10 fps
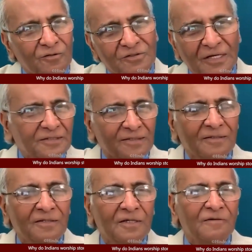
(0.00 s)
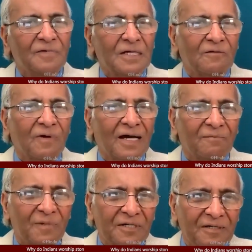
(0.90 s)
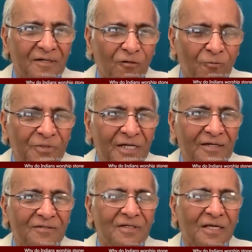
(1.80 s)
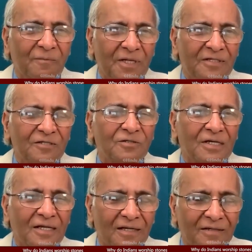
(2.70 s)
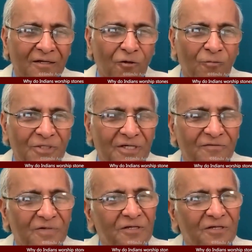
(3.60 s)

subtle, we require material objects, images, and objects.